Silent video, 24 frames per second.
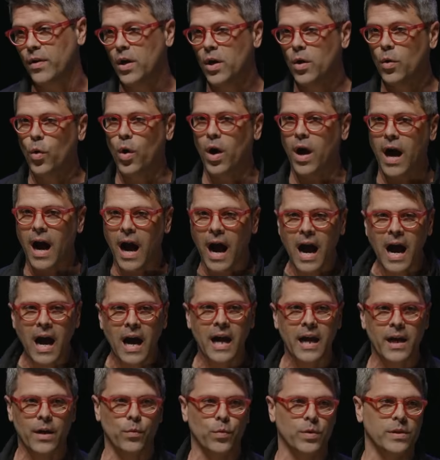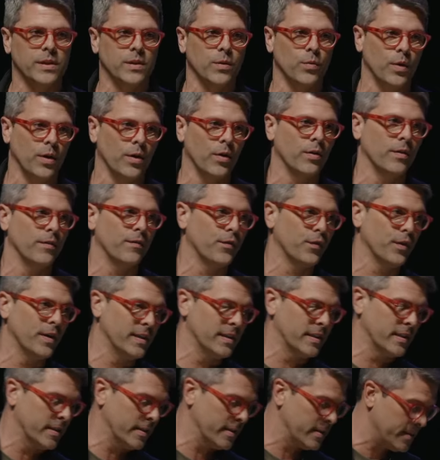where I was the one on the
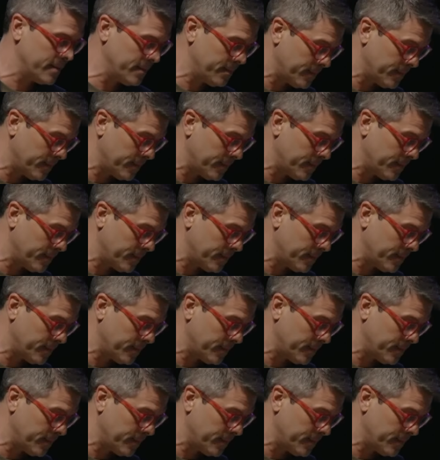fringes.